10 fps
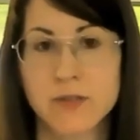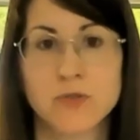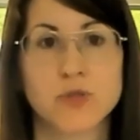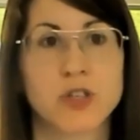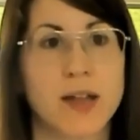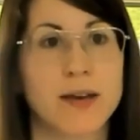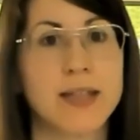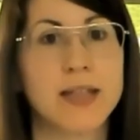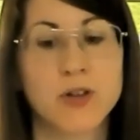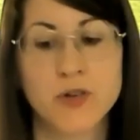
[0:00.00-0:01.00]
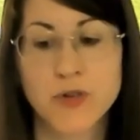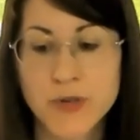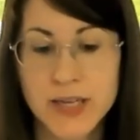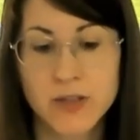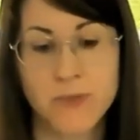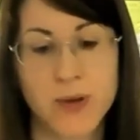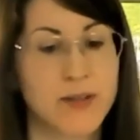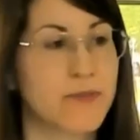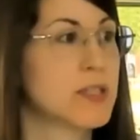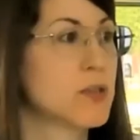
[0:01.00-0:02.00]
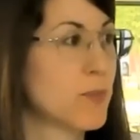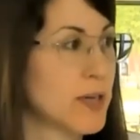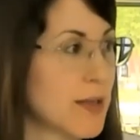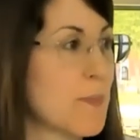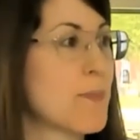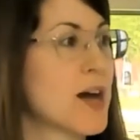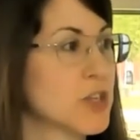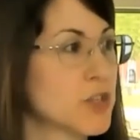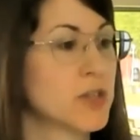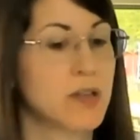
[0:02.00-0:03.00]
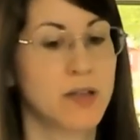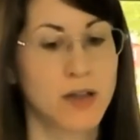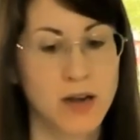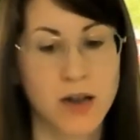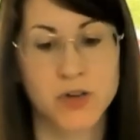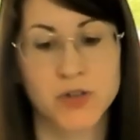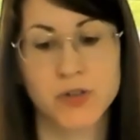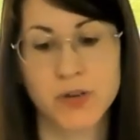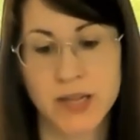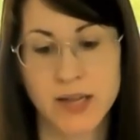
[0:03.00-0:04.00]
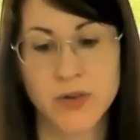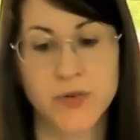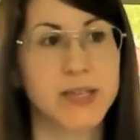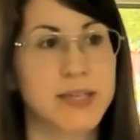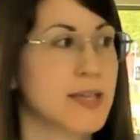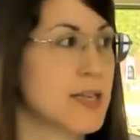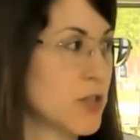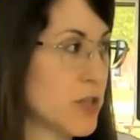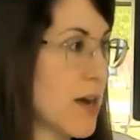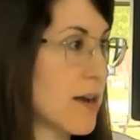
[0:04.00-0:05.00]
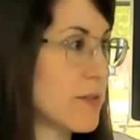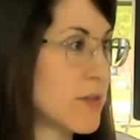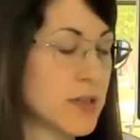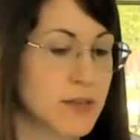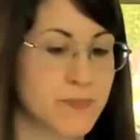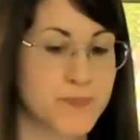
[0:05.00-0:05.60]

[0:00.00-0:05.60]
to some increase of benefits, but a much larger increase in challenges.